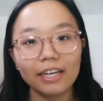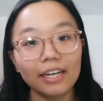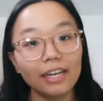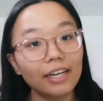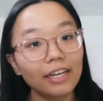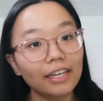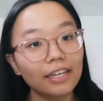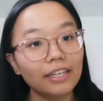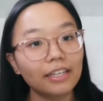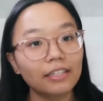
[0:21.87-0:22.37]

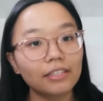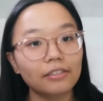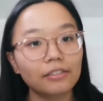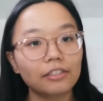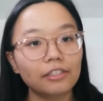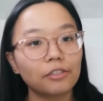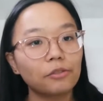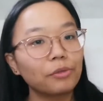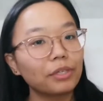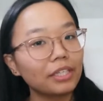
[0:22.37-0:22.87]
and
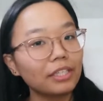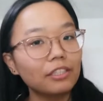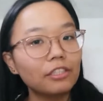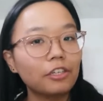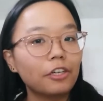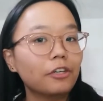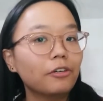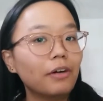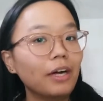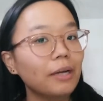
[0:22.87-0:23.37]
just quick
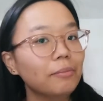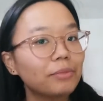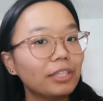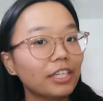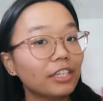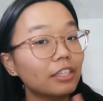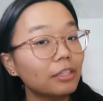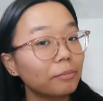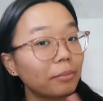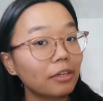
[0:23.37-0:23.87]
intro, I'm
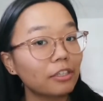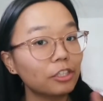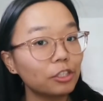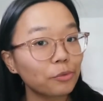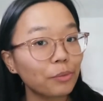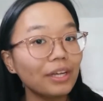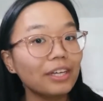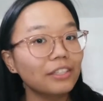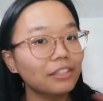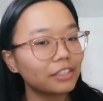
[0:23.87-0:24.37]
taking apart
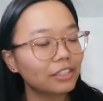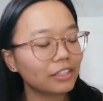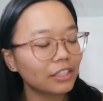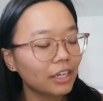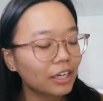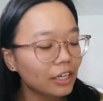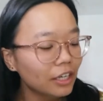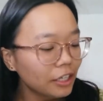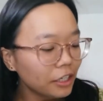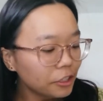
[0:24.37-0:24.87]
sweaters
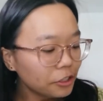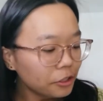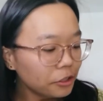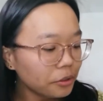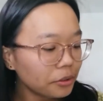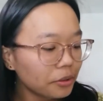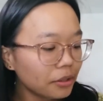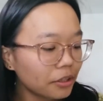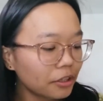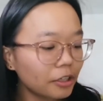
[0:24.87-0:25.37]

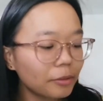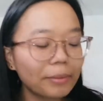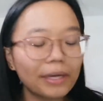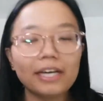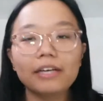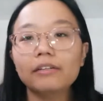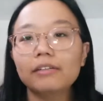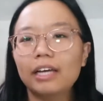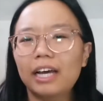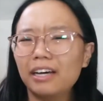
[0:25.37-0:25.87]
to learn
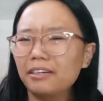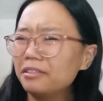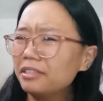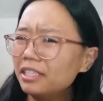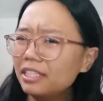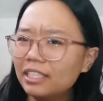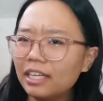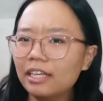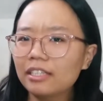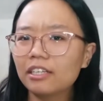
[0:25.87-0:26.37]
about how to
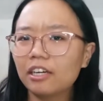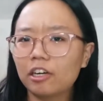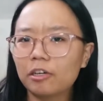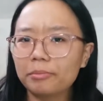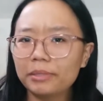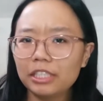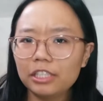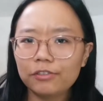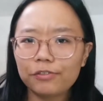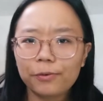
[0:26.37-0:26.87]
design
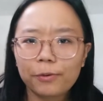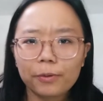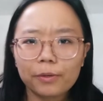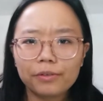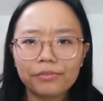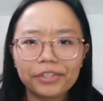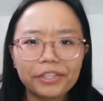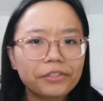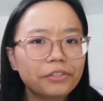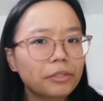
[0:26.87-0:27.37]
garments for
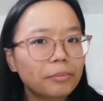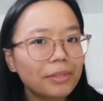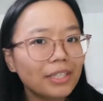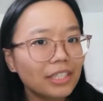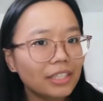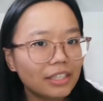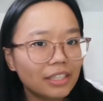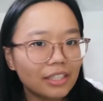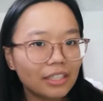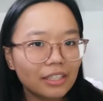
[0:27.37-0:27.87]

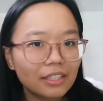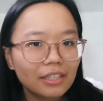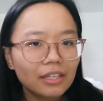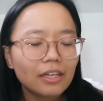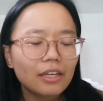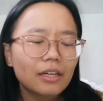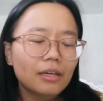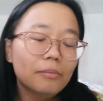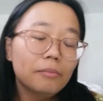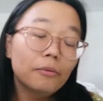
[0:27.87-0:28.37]
reusability.
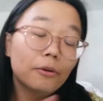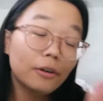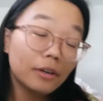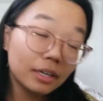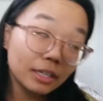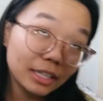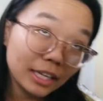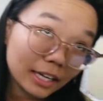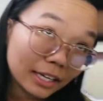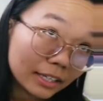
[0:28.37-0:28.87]
More
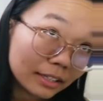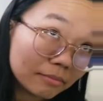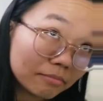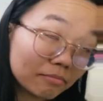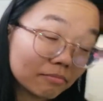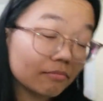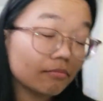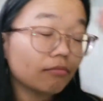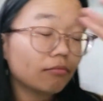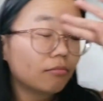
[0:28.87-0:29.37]
on that
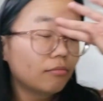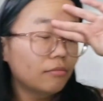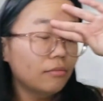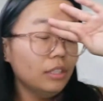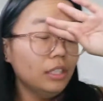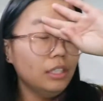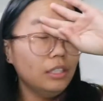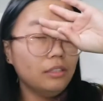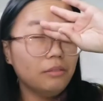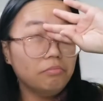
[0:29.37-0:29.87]

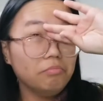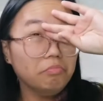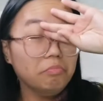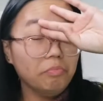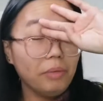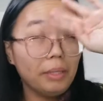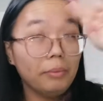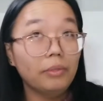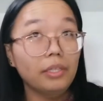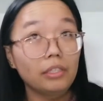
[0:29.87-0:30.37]
in
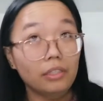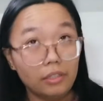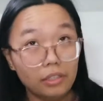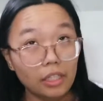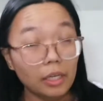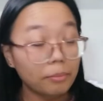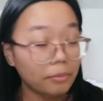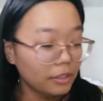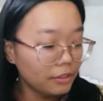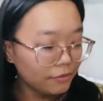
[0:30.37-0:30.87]
maybe a
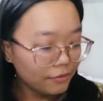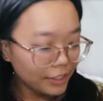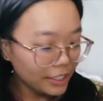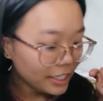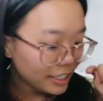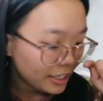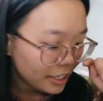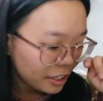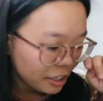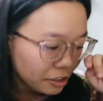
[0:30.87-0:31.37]
separate
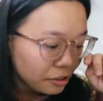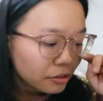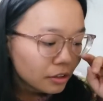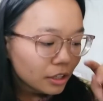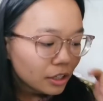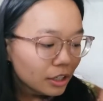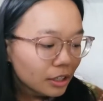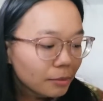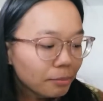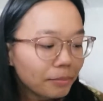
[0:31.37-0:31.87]
video,
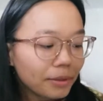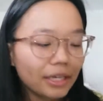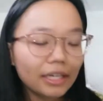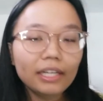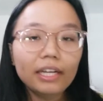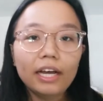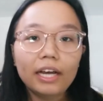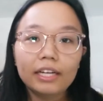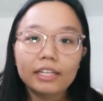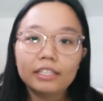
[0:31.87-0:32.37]

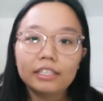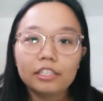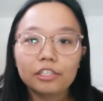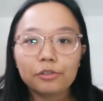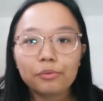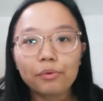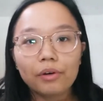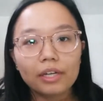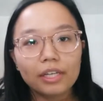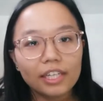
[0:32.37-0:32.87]
but I
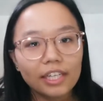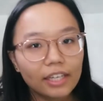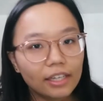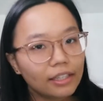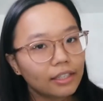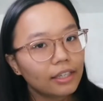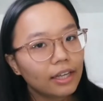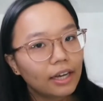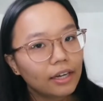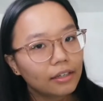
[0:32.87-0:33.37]
just want to
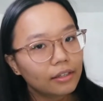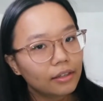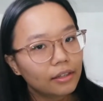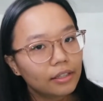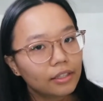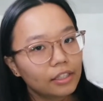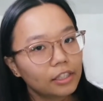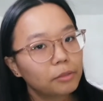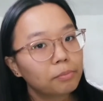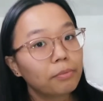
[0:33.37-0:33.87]
get out
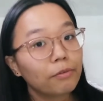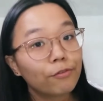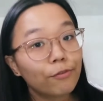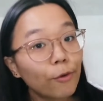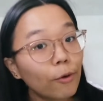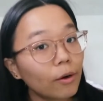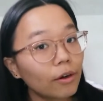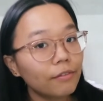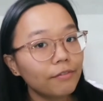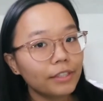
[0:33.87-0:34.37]
this
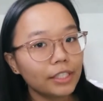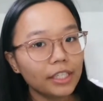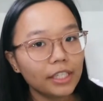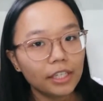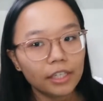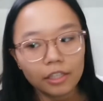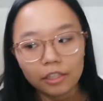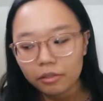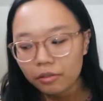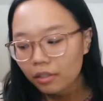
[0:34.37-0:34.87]
before
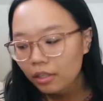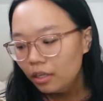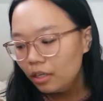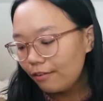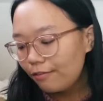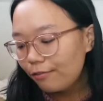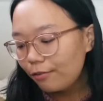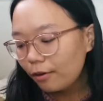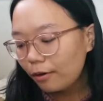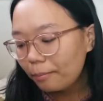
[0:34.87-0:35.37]
video
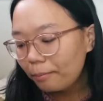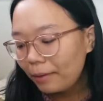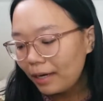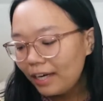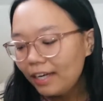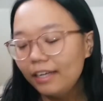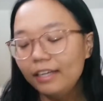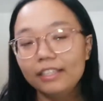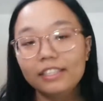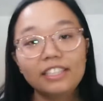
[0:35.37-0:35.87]
for
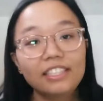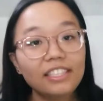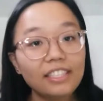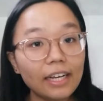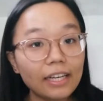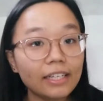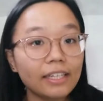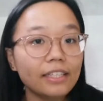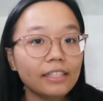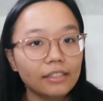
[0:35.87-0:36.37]
my
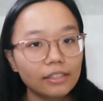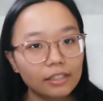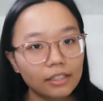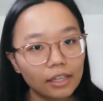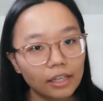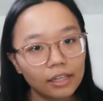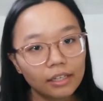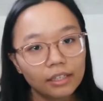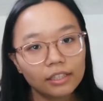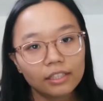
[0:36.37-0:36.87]
second
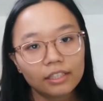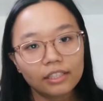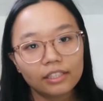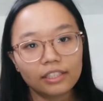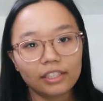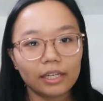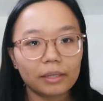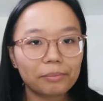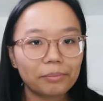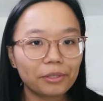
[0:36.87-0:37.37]

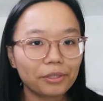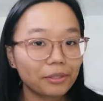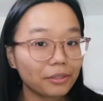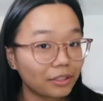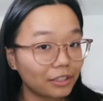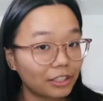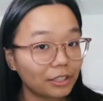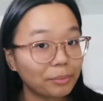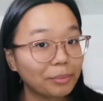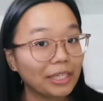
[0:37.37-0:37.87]
sample
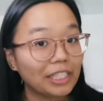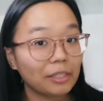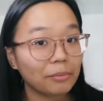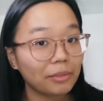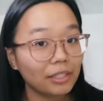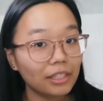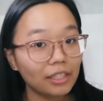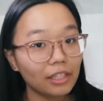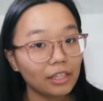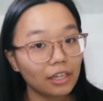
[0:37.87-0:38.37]
or
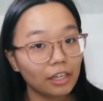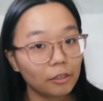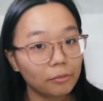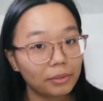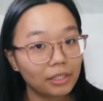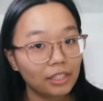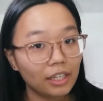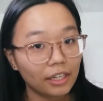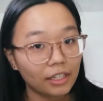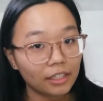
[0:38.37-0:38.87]
specimen that I'll
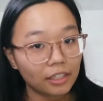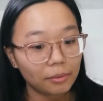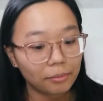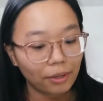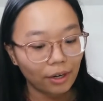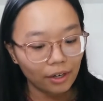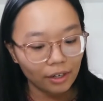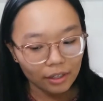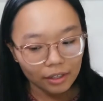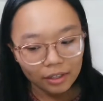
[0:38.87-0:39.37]
be taking
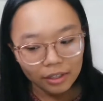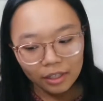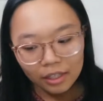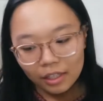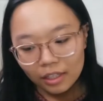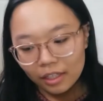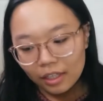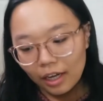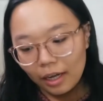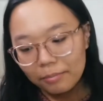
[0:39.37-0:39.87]
apart.
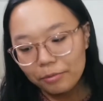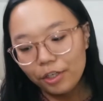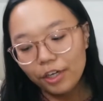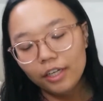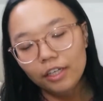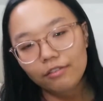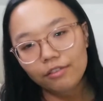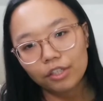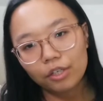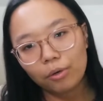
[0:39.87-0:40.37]
I'm
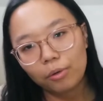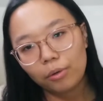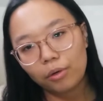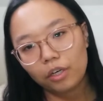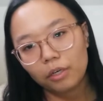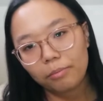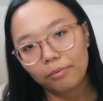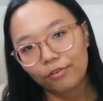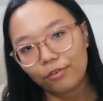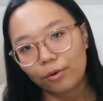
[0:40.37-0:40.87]
trying to
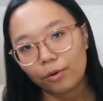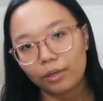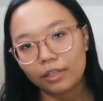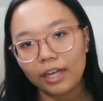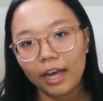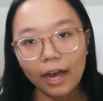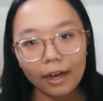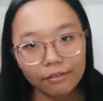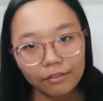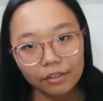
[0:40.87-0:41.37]
record before and
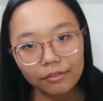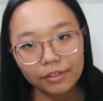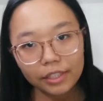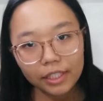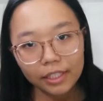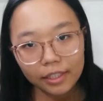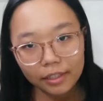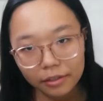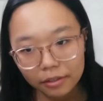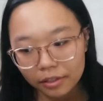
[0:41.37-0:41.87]
after
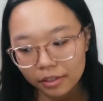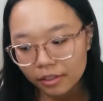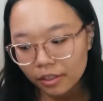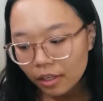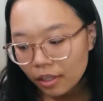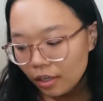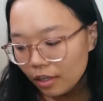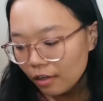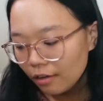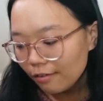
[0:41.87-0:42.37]
videos
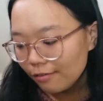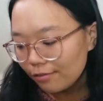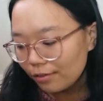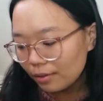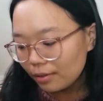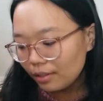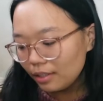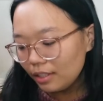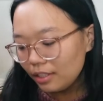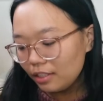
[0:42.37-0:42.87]

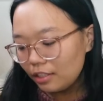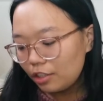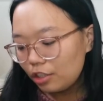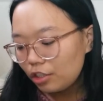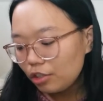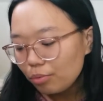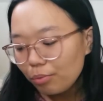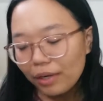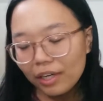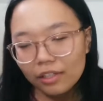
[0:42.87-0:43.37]
for each
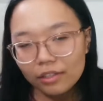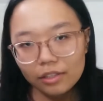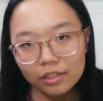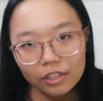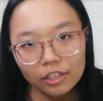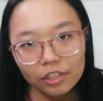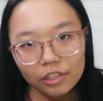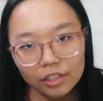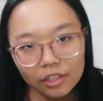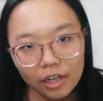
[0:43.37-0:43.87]
sweater
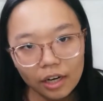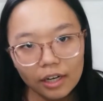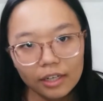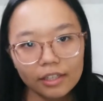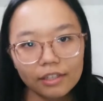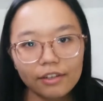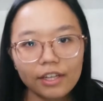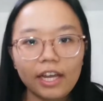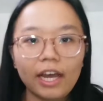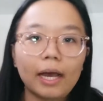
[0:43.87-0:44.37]
to just kind
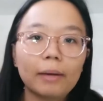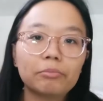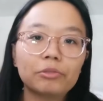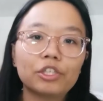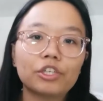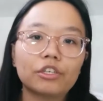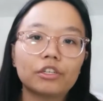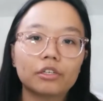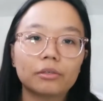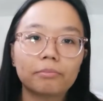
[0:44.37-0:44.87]
of
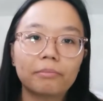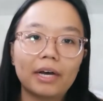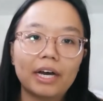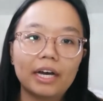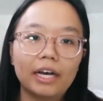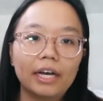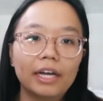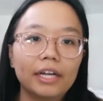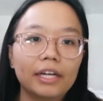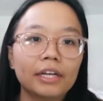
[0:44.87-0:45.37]
capture
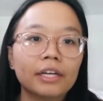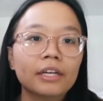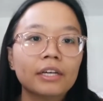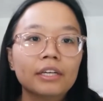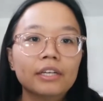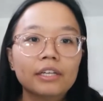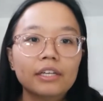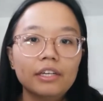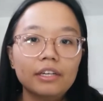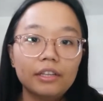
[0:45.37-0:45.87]
my
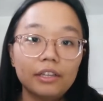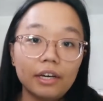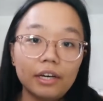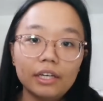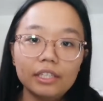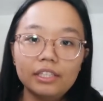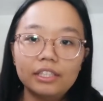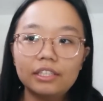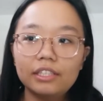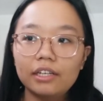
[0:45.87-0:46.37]

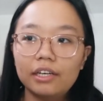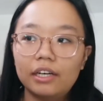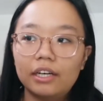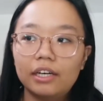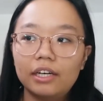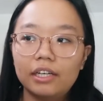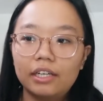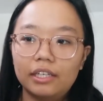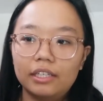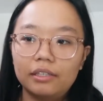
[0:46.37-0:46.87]
thoughts
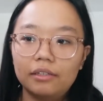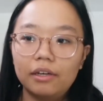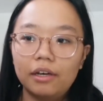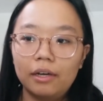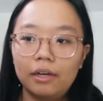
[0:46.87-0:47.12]
on,